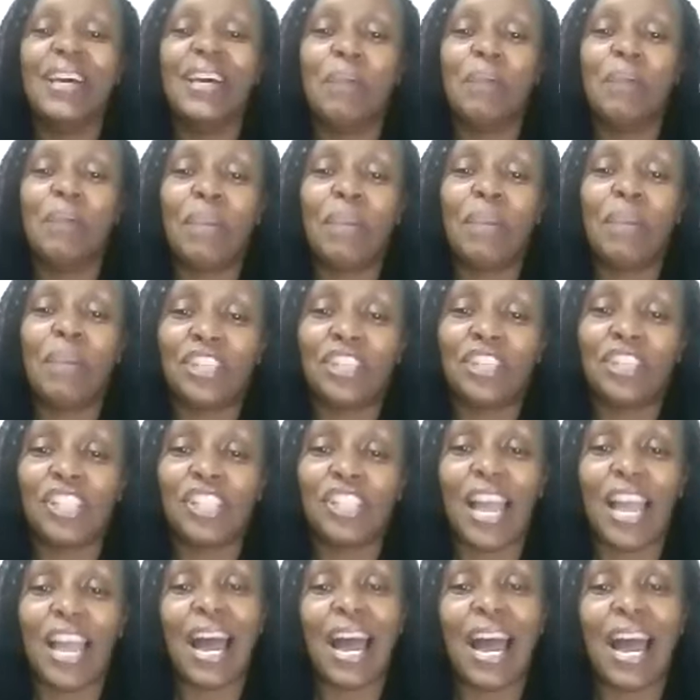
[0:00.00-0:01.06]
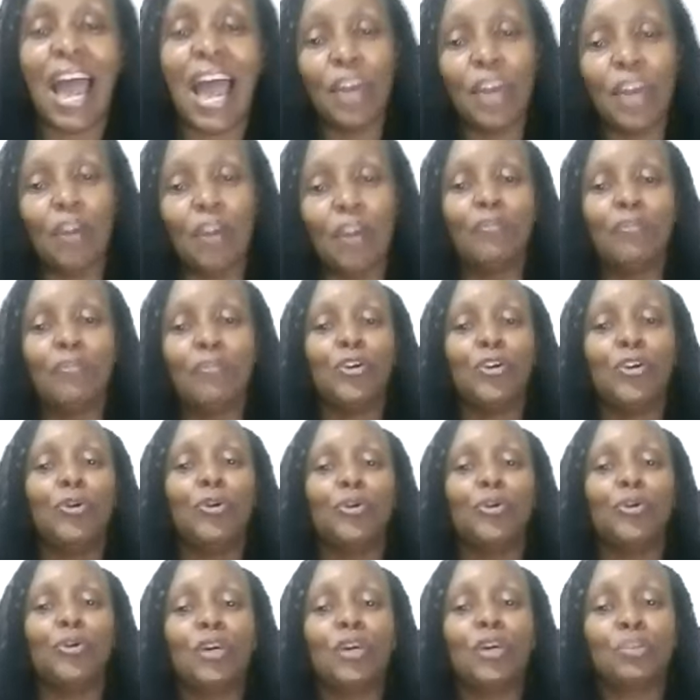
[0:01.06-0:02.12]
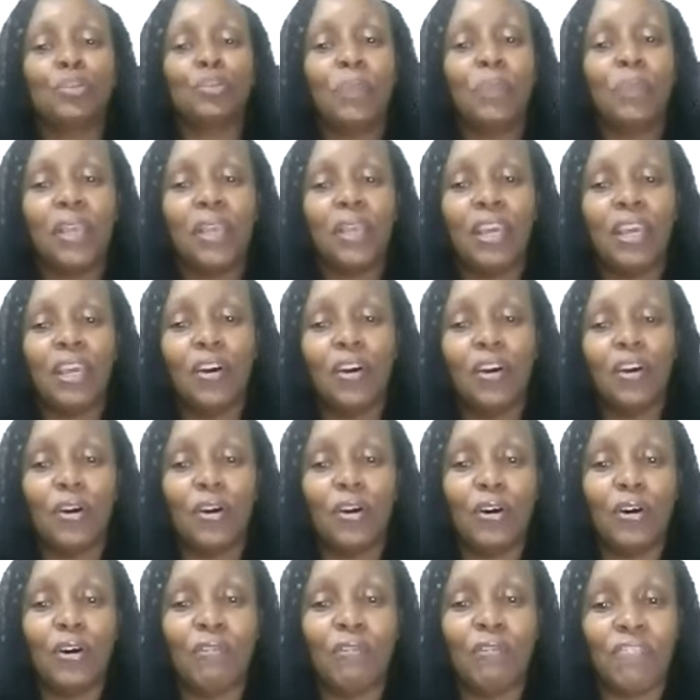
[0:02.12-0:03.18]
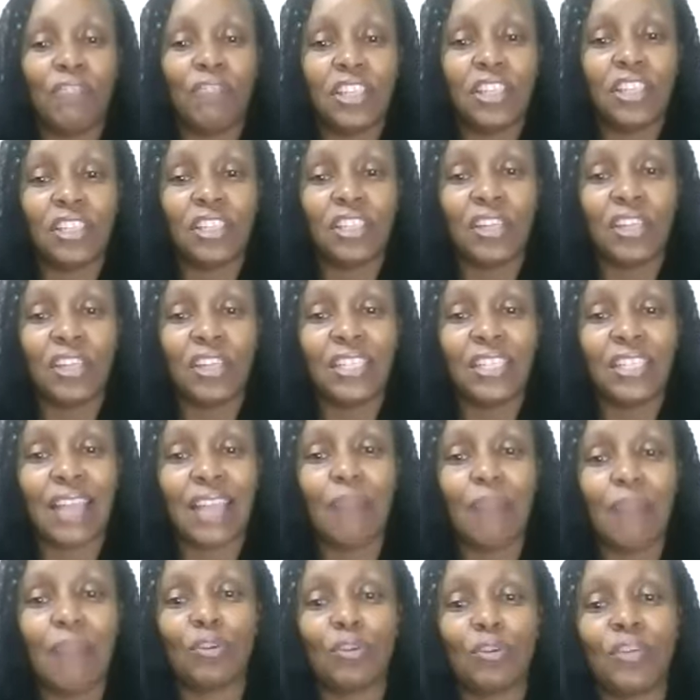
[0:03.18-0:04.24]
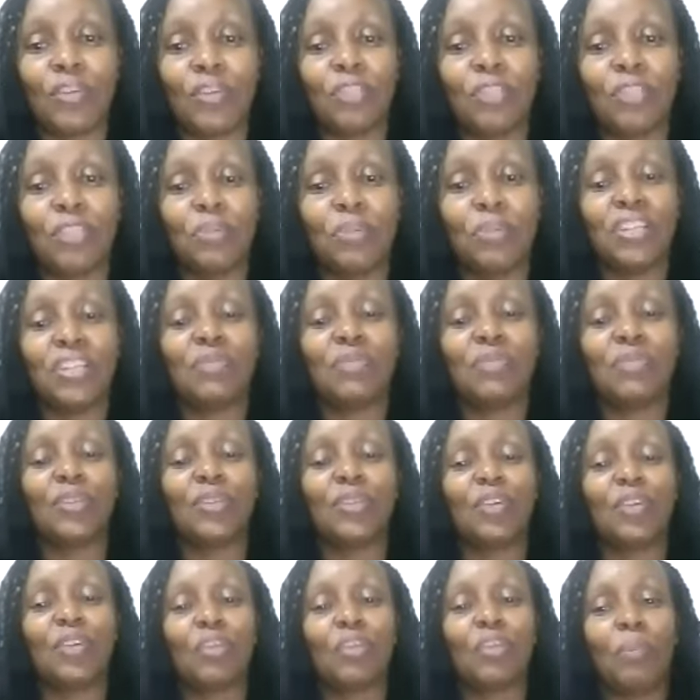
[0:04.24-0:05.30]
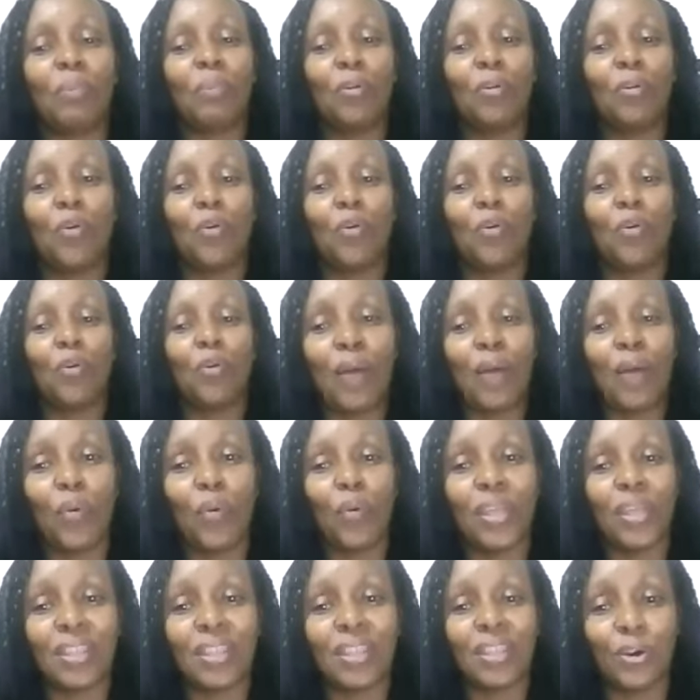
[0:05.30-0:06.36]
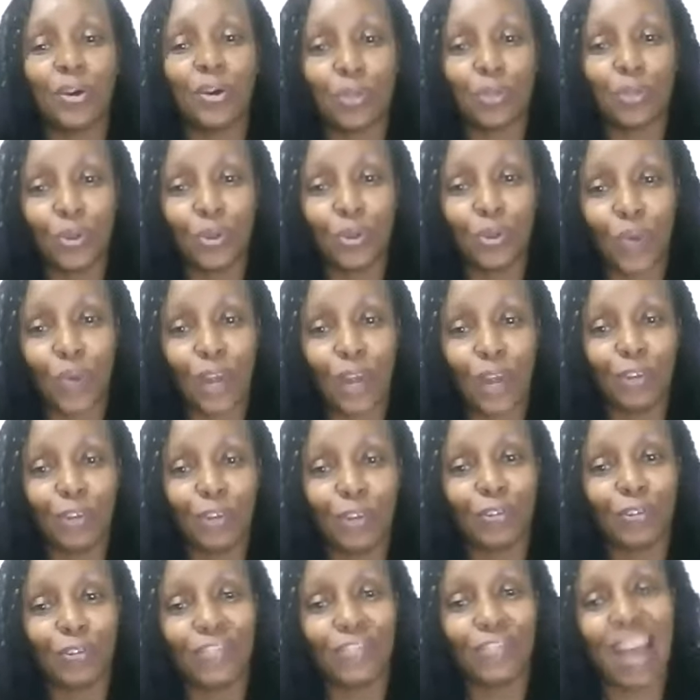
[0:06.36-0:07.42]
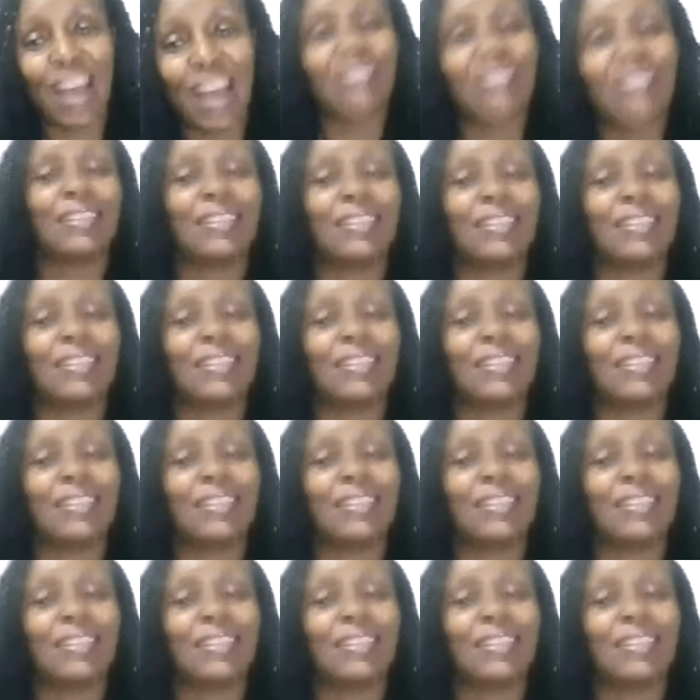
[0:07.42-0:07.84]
Patricia, I know for you, you are speaking of it in terms of experience, because I know the people you work with also do a lot of that.